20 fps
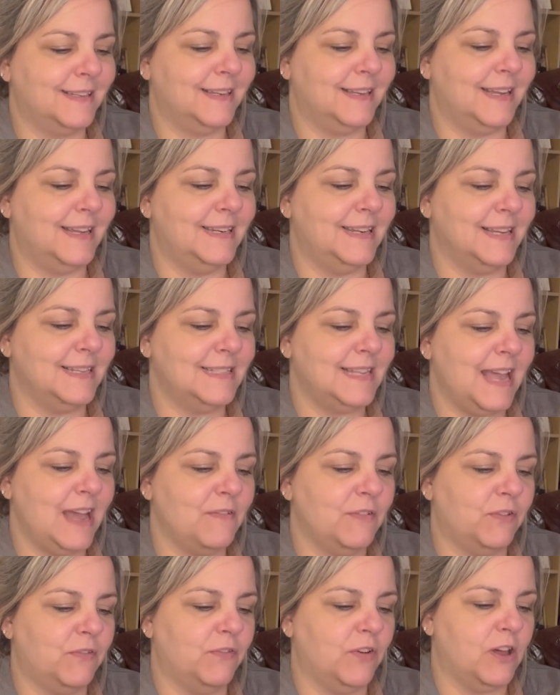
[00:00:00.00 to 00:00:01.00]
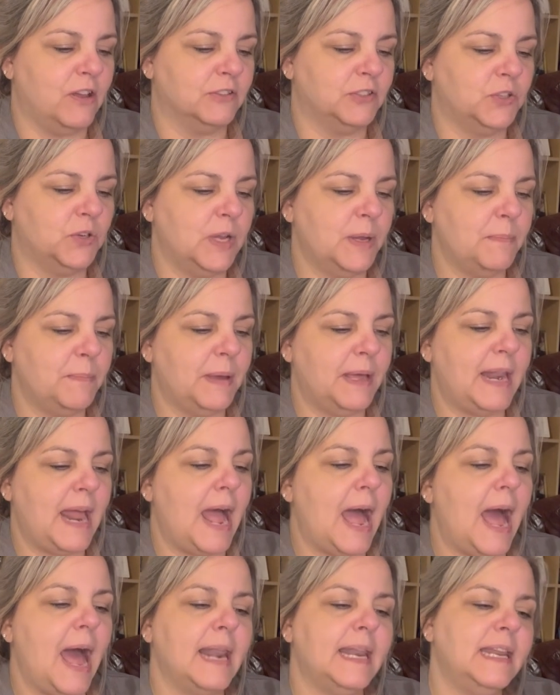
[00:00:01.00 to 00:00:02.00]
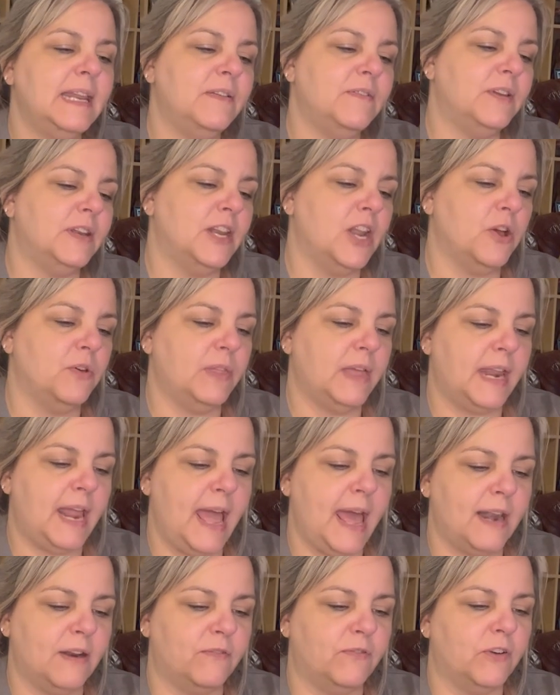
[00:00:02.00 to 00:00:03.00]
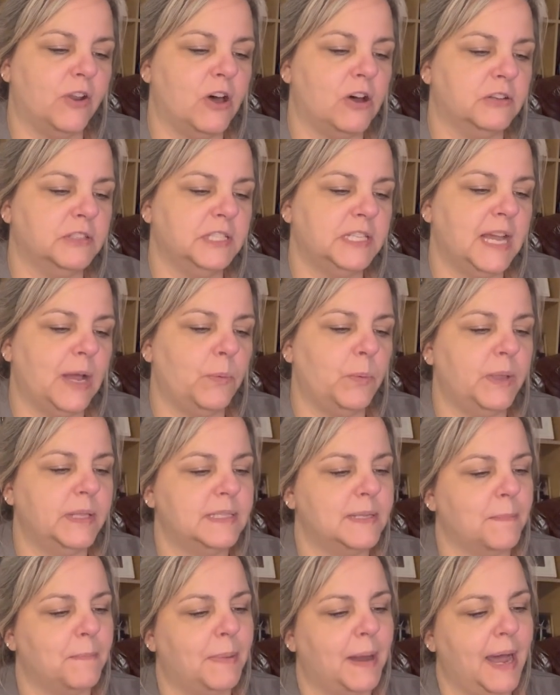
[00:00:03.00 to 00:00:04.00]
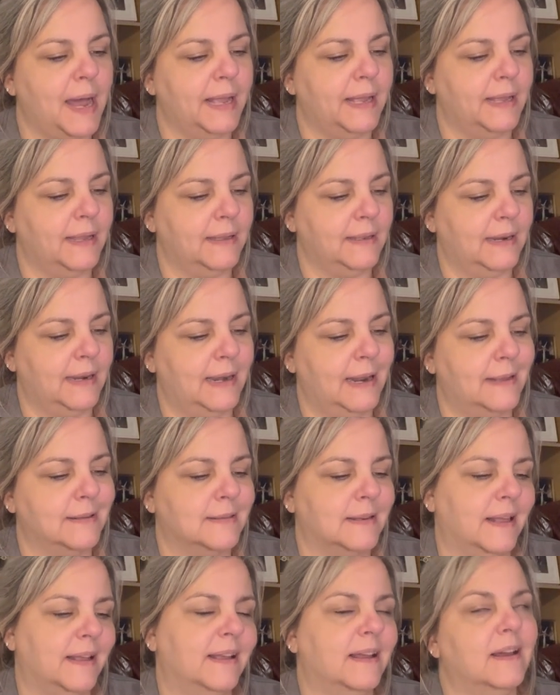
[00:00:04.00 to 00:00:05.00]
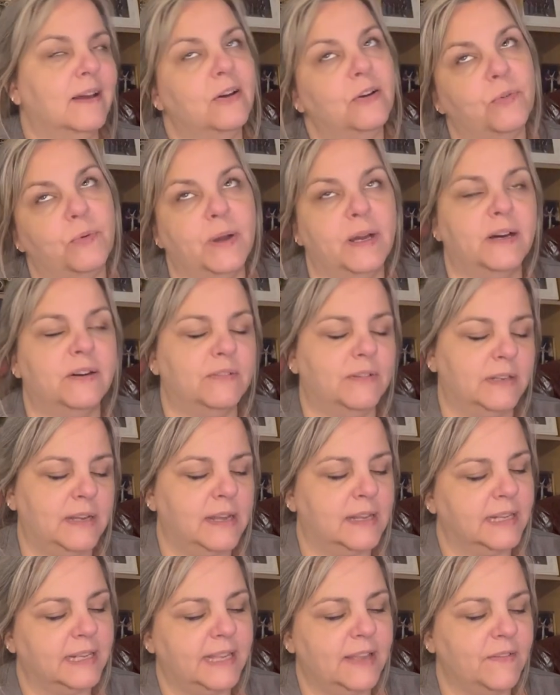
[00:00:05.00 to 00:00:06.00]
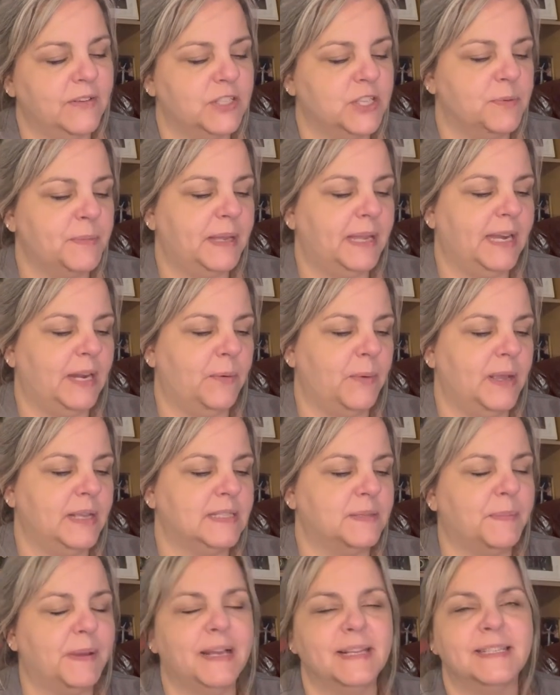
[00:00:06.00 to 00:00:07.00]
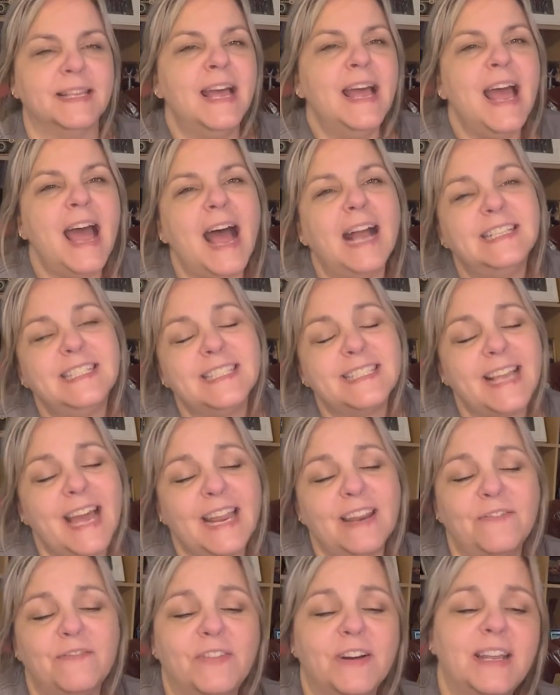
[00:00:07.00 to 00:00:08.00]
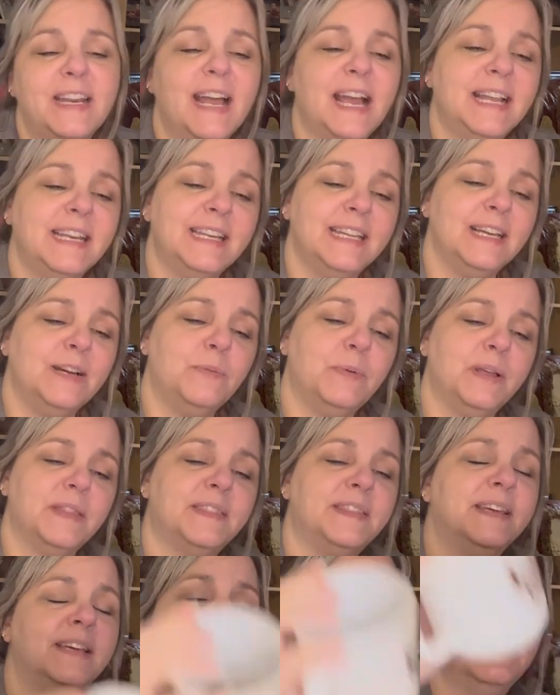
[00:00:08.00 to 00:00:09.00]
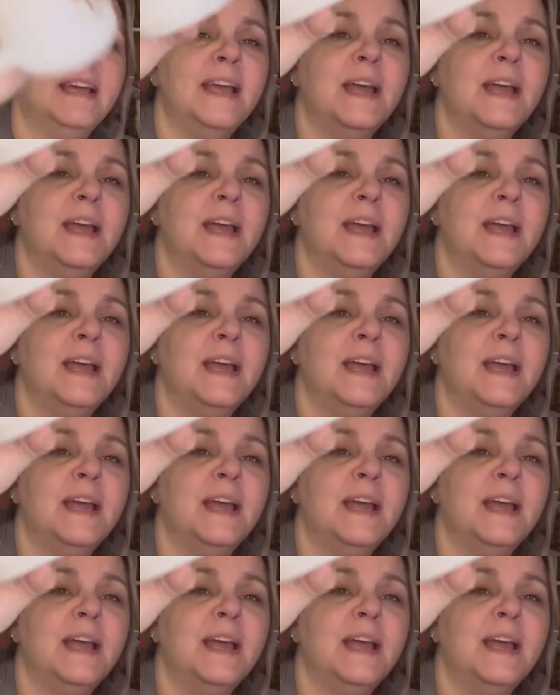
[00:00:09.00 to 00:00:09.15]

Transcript: it does have a flaw to it, but I didn't even know that it had a flaw until I went to buy it. And I was like, oh, well, give it to me anyways, because I just had a fun idea with it